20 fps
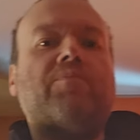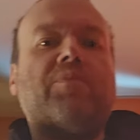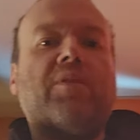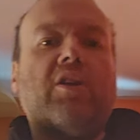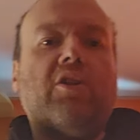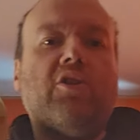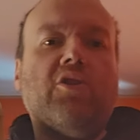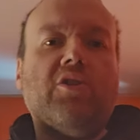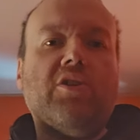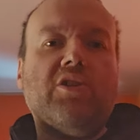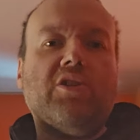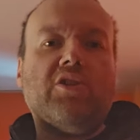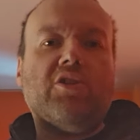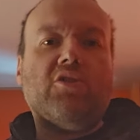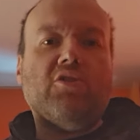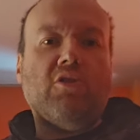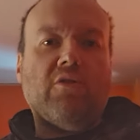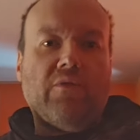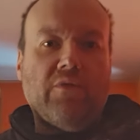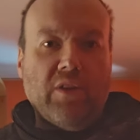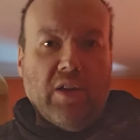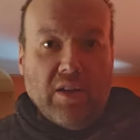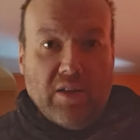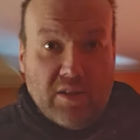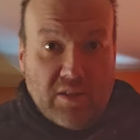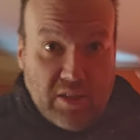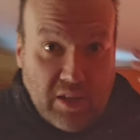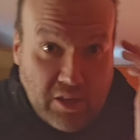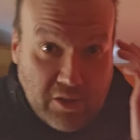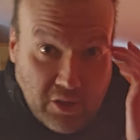learning stuff. Like I
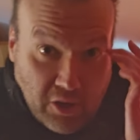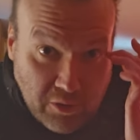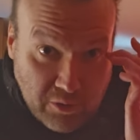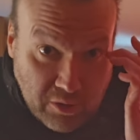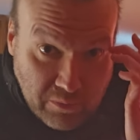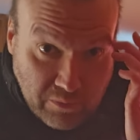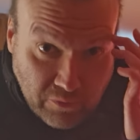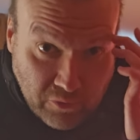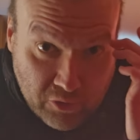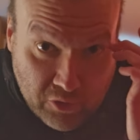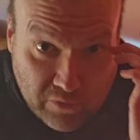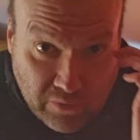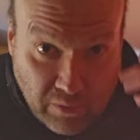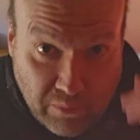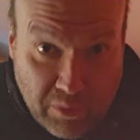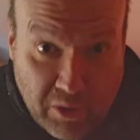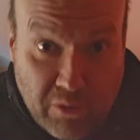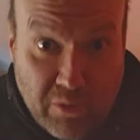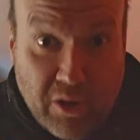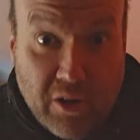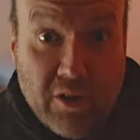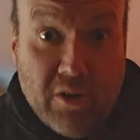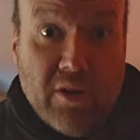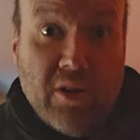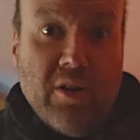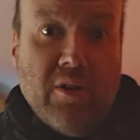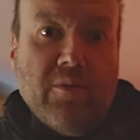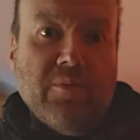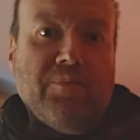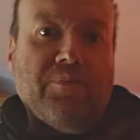say, going in front of a mirror
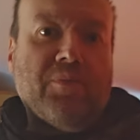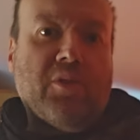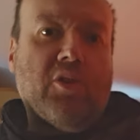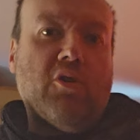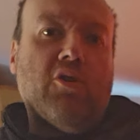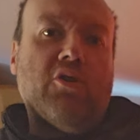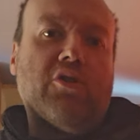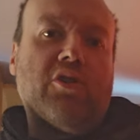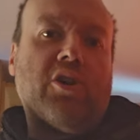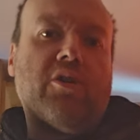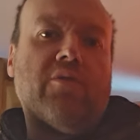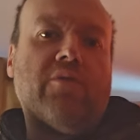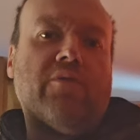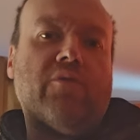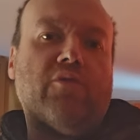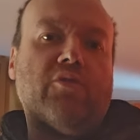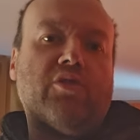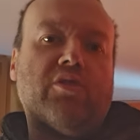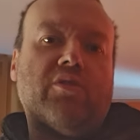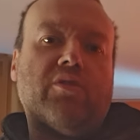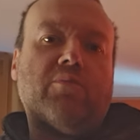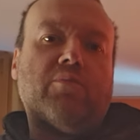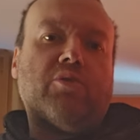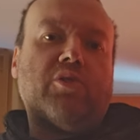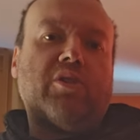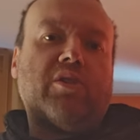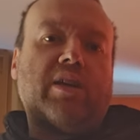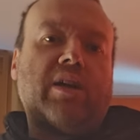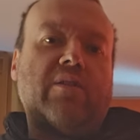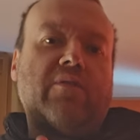or go in front, of, put
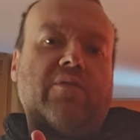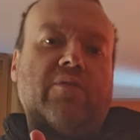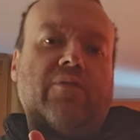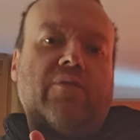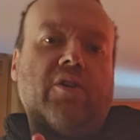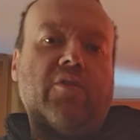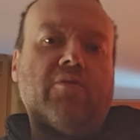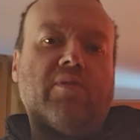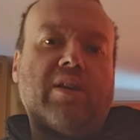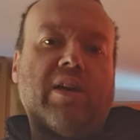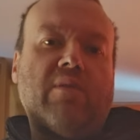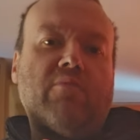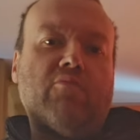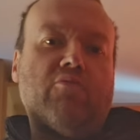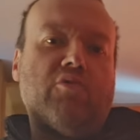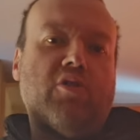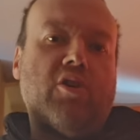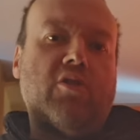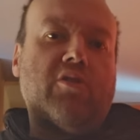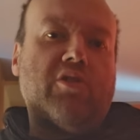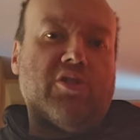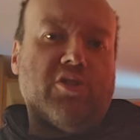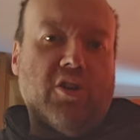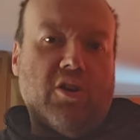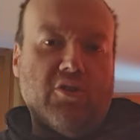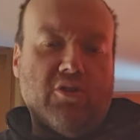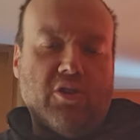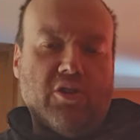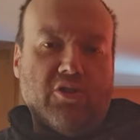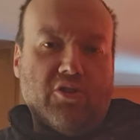your phone camera on and
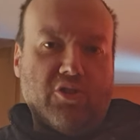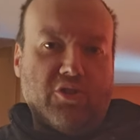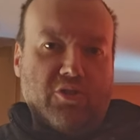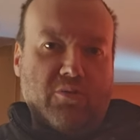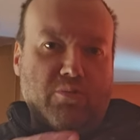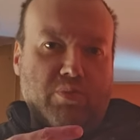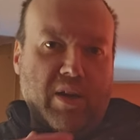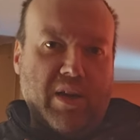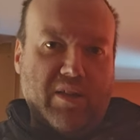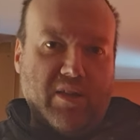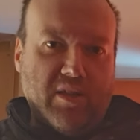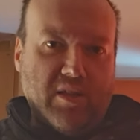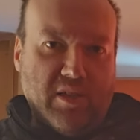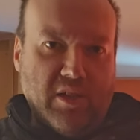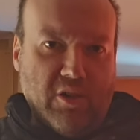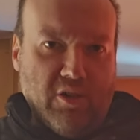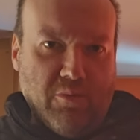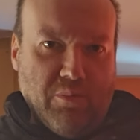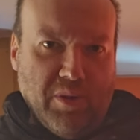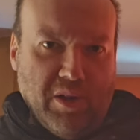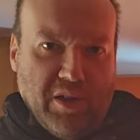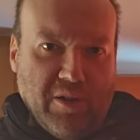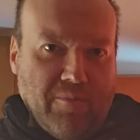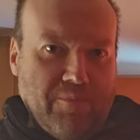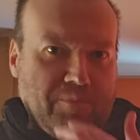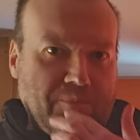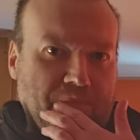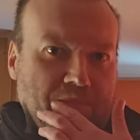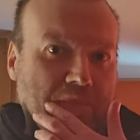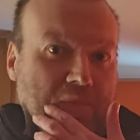start and just practice a little bit.
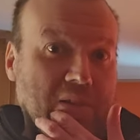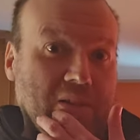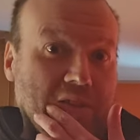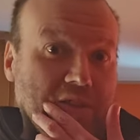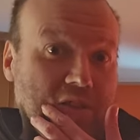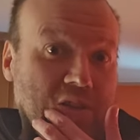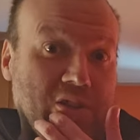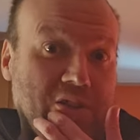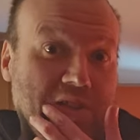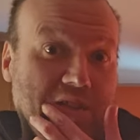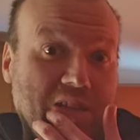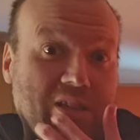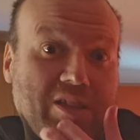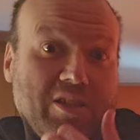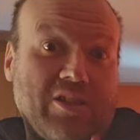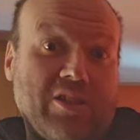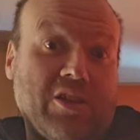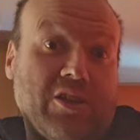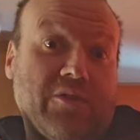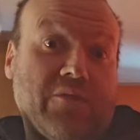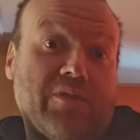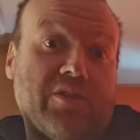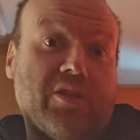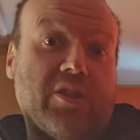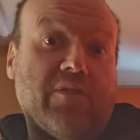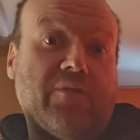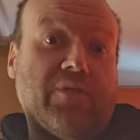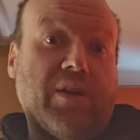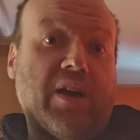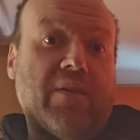So and take you know if it's
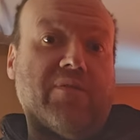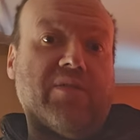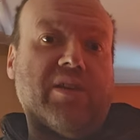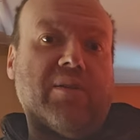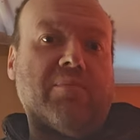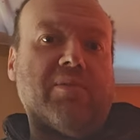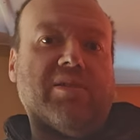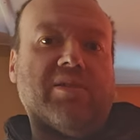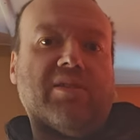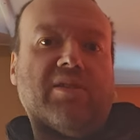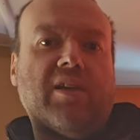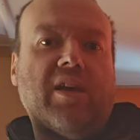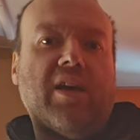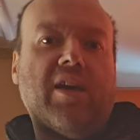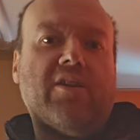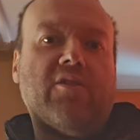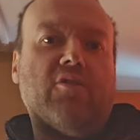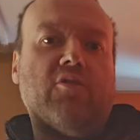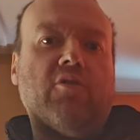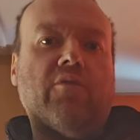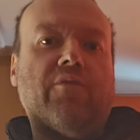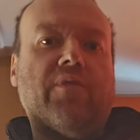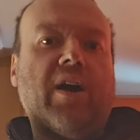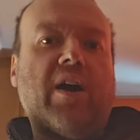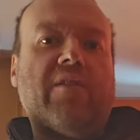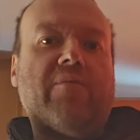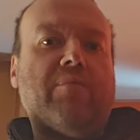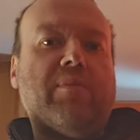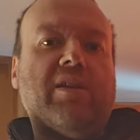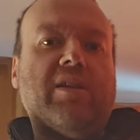only five ten minutes a day or
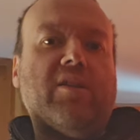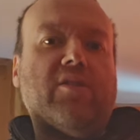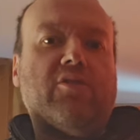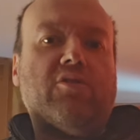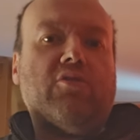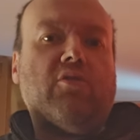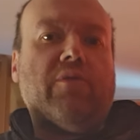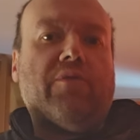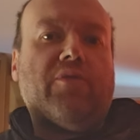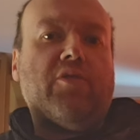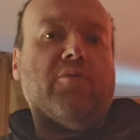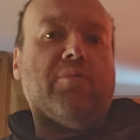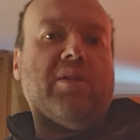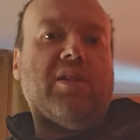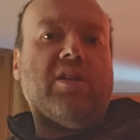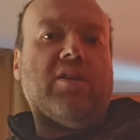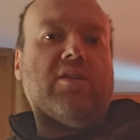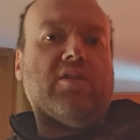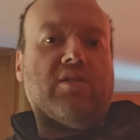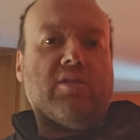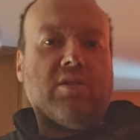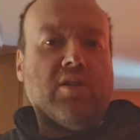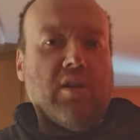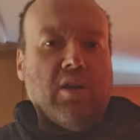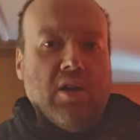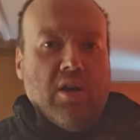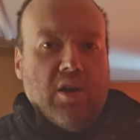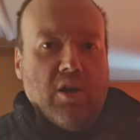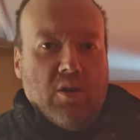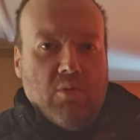five minutes or a few minutes,
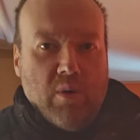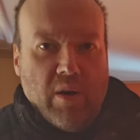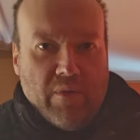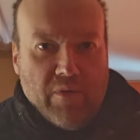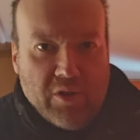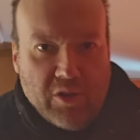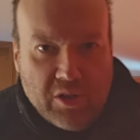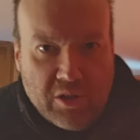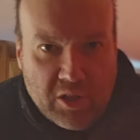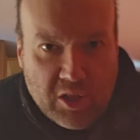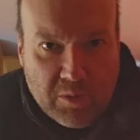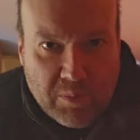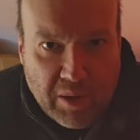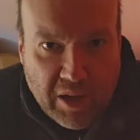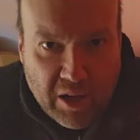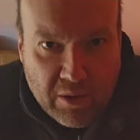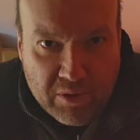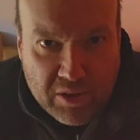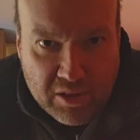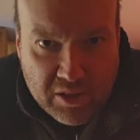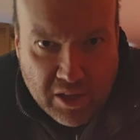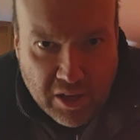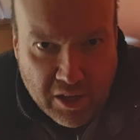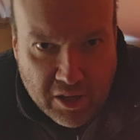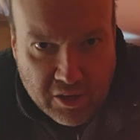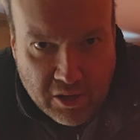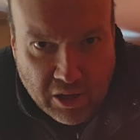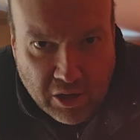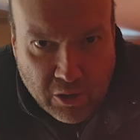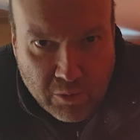whether you can spare in the
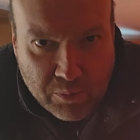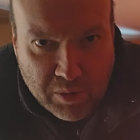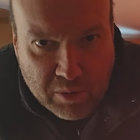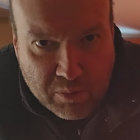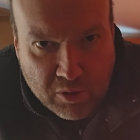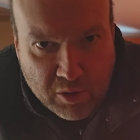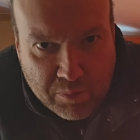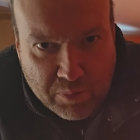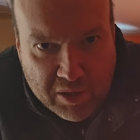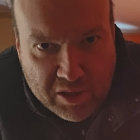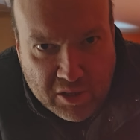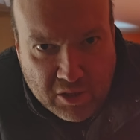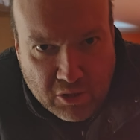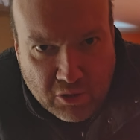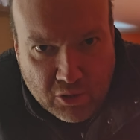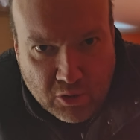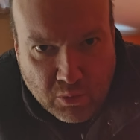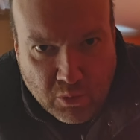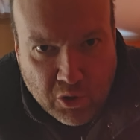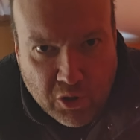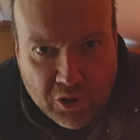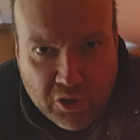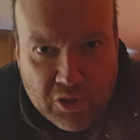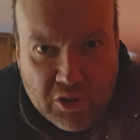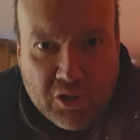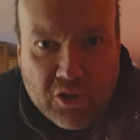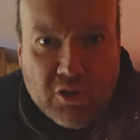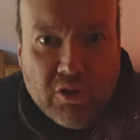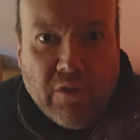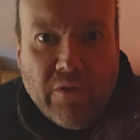day. I know people are busy because of work
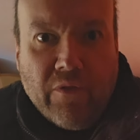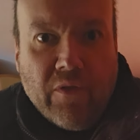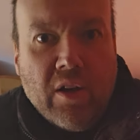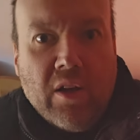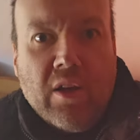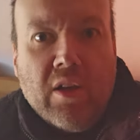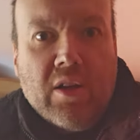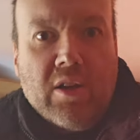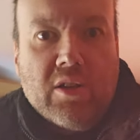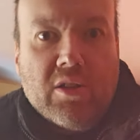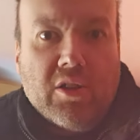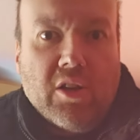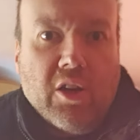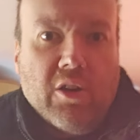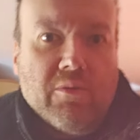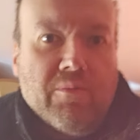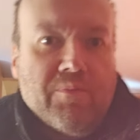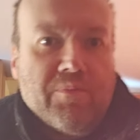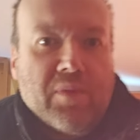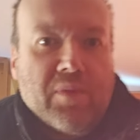and stuff. So